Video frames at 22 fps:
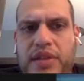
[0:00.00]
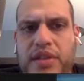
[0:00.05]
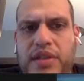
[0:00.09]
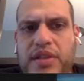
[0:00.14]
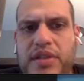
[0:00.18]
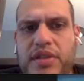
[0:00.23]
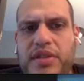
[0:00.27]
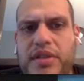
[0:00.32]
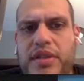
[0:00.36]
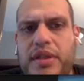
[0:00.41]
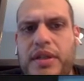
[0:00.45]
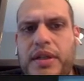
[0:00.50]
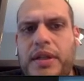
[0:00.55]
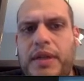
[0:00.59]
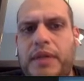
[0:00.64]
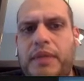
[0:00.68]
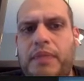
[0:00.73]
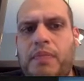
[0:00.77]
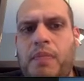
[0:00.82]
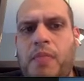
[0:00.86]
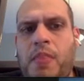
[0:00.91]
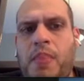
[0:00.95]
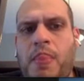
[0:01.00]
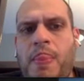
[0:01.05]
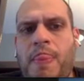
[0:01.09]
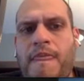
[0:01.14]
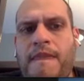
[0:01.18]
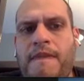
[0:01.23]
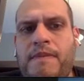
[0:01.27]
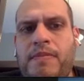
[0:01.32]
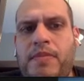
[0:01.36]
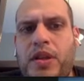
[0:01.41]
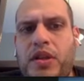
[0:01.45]
And since the
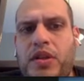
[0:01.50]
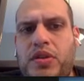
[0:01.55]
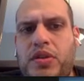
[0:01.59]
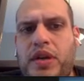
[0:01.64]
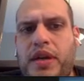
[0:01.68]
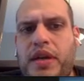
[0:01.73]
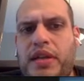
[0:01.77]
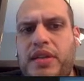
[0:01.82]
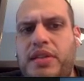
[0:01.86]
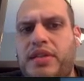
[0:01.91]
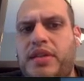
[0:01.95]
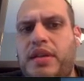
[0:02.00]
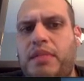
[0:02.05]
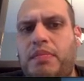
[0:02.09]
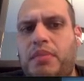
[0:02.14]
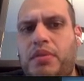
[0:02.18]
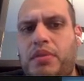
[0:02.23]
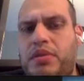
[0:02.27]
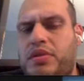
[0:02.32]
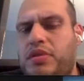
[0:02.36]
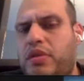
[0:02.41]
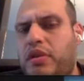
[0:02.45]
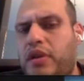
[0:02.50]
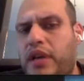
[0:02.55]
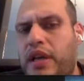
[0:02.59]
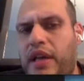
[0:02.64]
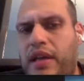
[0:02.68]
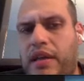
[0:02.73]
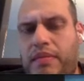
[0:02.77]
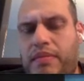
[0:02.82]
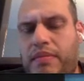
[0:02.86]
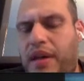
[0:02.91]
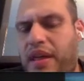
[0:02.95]
training sample is
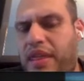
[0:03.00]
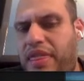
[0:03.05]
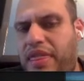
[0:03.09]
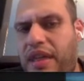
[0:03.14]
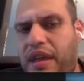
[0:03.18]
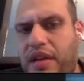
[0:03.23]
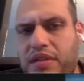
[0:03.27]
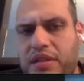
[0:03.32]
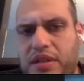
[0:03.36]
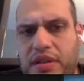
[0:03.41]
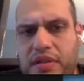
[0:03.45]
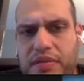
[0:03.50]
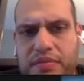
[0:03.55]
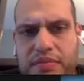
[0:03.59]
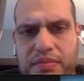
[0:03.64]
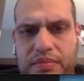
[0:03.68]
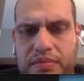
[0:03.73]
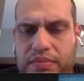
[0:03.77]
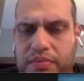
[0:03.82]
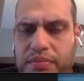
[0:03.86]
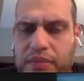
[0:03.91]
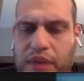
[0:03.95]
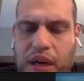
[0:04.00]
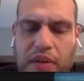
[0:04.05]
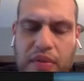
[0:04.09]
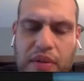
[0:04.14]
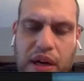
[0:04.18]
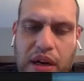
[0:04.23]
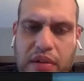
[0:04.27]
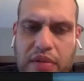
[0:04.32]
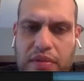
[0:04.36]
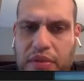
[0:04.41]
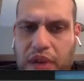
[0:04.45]
only
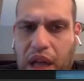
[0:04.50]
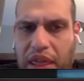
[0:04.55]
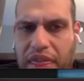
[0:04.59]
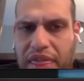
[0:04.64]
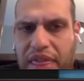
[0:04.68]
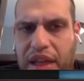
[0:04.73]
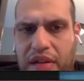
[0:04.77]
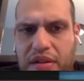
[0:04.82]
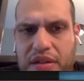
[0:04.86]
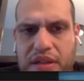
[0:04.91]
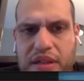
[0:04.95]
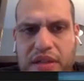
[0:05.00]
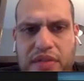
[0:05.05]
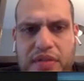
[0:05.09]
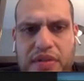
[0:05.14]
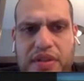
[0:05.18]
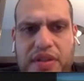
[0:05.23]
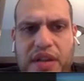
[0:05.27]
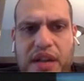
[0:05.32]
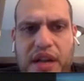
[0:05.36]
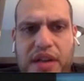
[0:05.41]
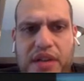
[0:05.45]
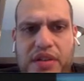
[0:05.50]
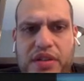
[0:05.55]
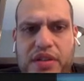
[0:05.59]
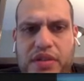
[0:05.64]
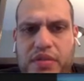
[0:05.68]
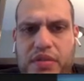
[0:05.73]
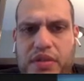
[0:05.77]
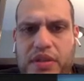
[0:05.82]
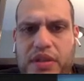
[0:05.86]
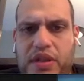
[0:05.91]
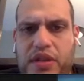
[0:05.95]
around 1,000
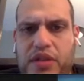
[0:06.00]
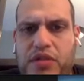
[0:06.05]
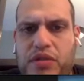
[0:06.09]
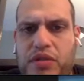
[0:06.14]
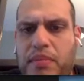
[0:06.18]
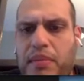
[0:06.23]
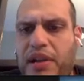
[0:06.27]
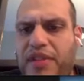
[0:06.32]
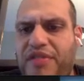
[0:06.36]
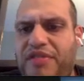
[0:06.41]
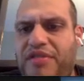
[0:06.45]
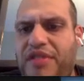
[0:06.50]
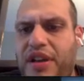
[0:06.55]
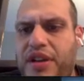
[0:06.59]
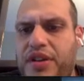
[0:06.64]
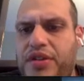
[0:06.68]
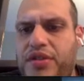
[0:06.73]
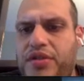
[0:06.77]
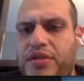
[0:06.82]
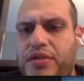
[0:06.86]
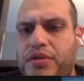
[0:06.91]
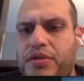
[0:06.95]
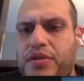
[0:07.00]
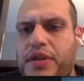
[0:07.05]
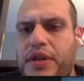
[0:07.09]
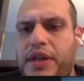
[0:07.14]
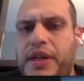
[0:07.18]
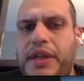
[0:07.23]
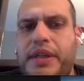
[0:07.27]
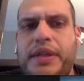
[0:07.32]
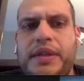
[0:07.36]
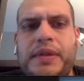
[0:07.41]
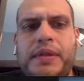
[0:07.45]
transactions, was extremely fast to
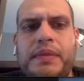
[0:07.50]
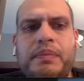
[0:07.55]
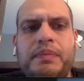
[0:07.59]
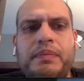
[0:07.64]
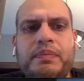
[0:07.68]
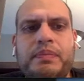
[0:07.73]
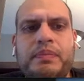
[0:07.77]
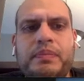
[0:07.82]
train.